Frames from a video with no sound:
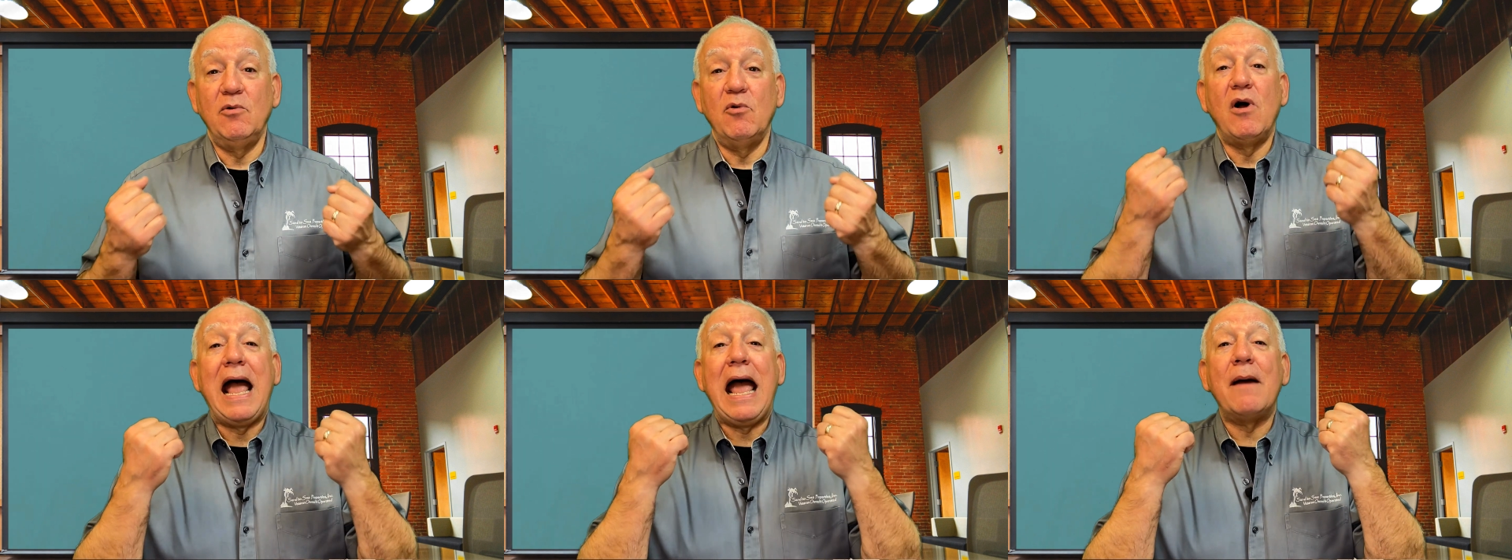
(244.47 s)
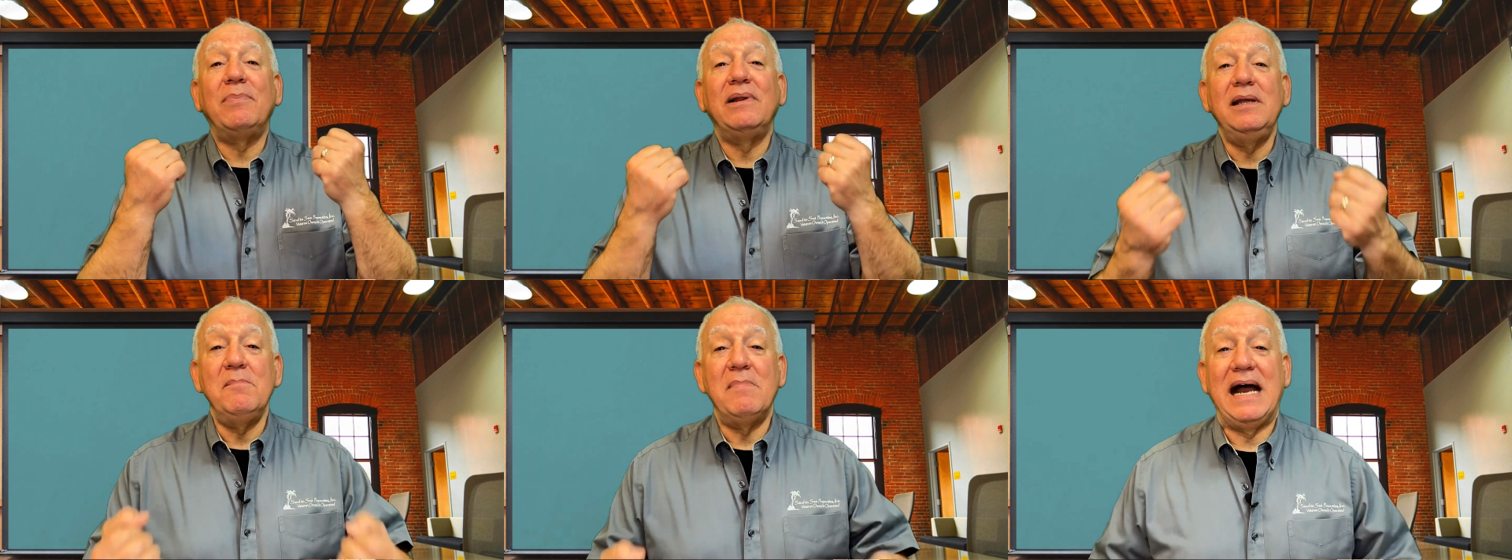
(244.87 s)
will
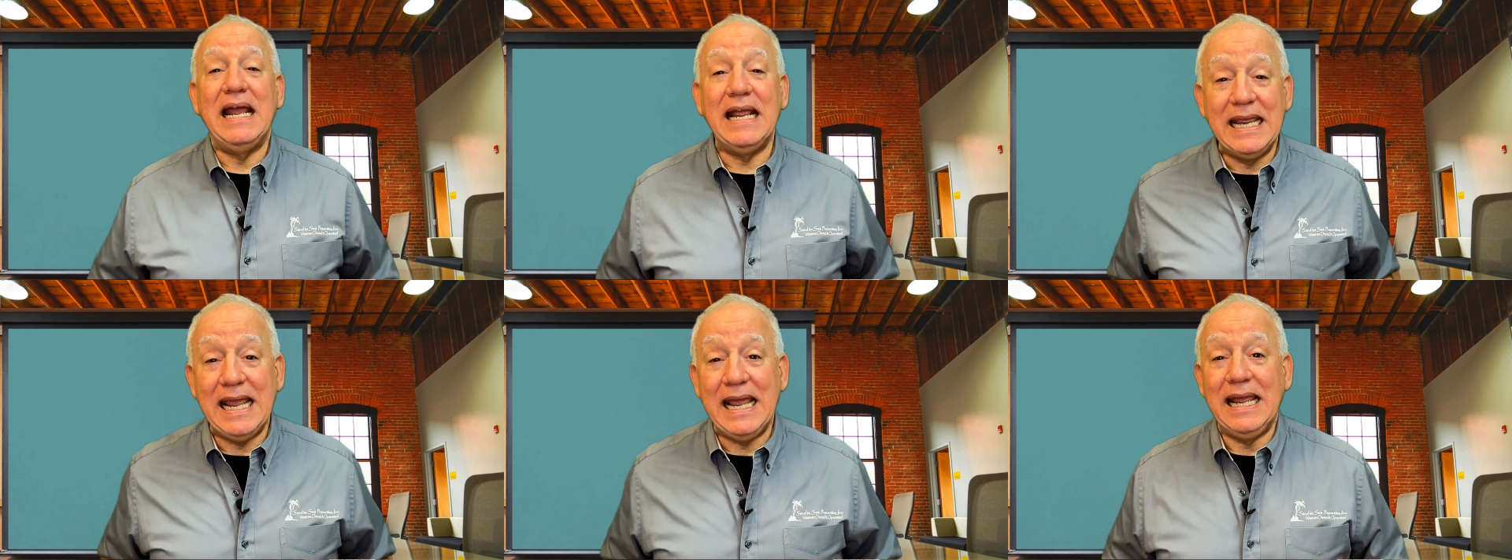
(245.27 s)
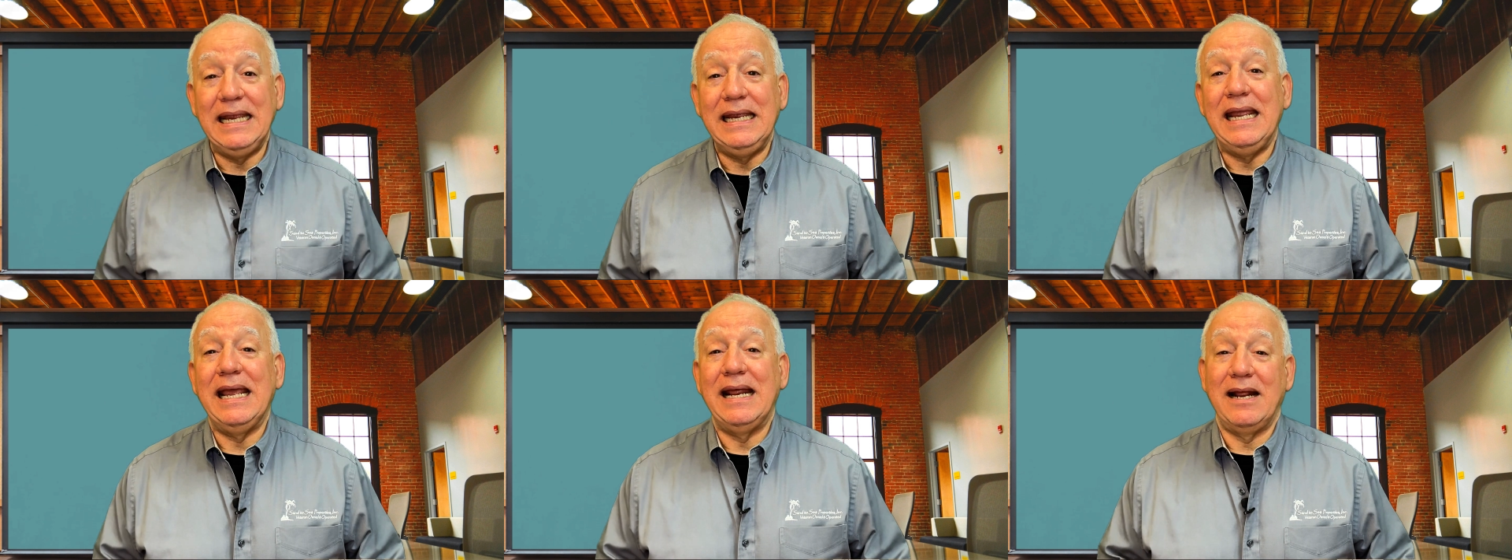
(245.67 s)
happily buy a
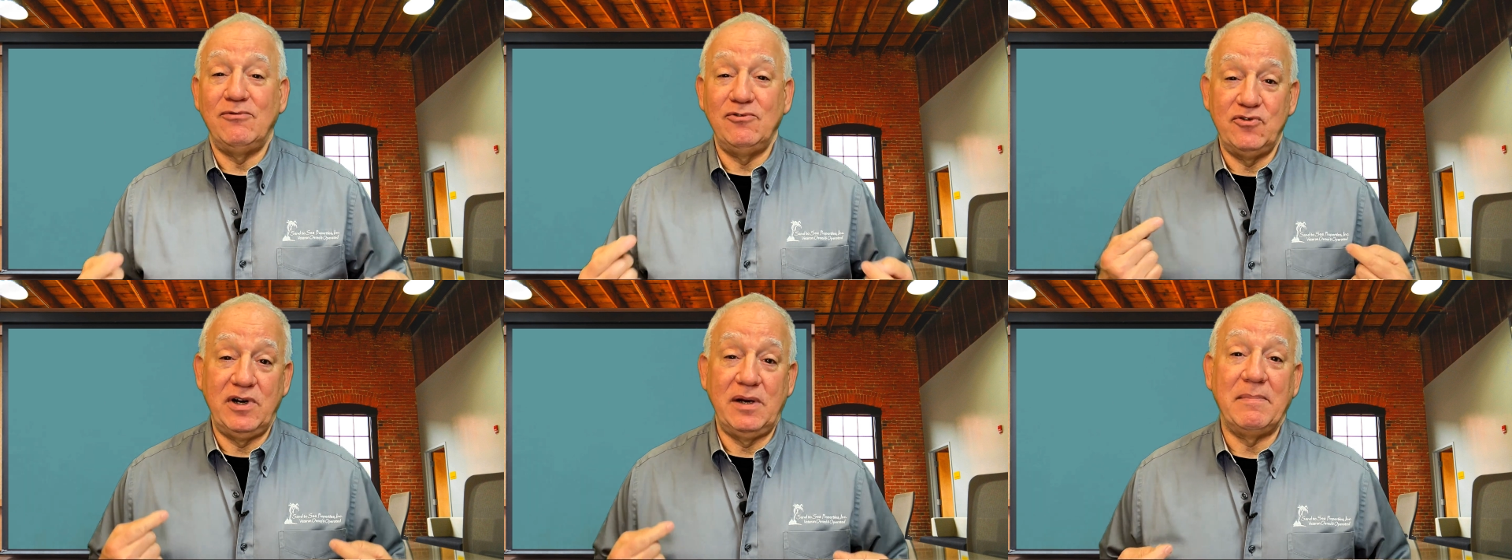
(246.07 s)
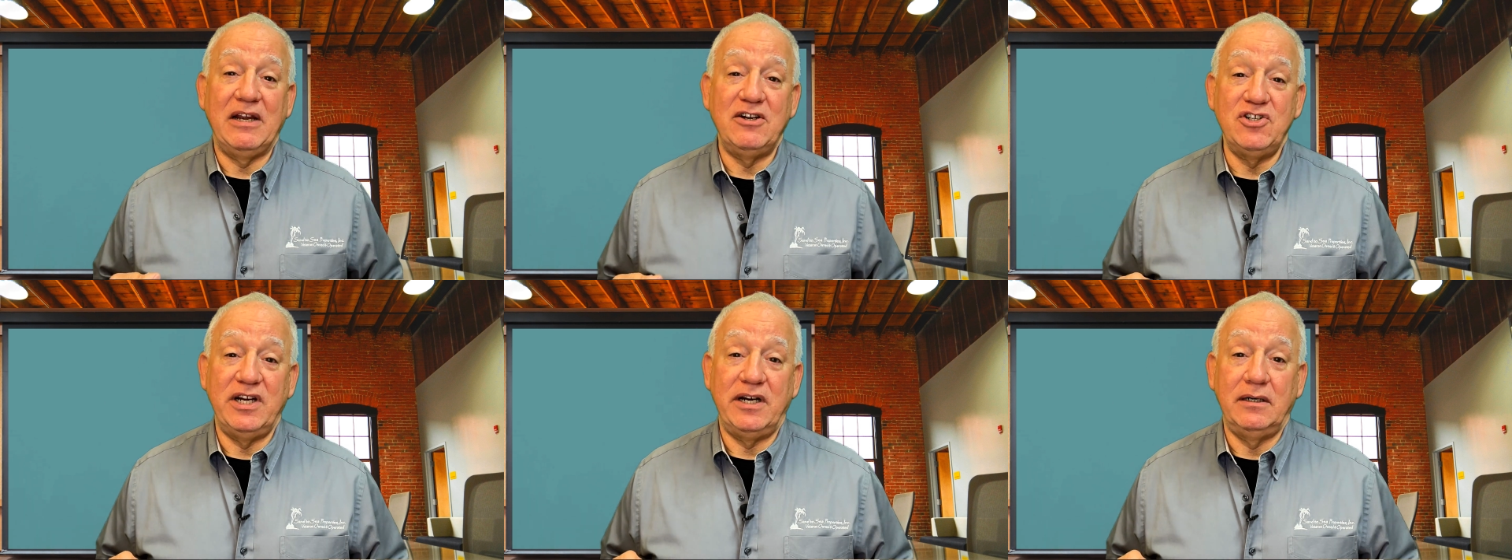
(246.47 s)
keg and I will drink my
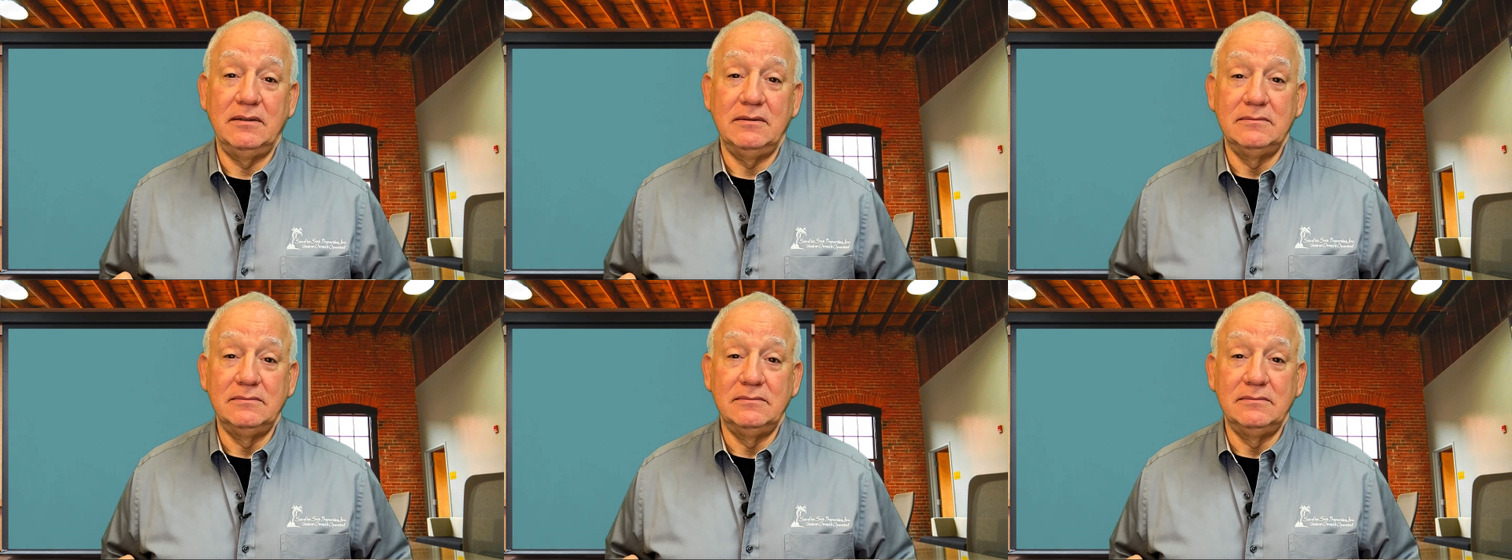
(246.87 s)
share.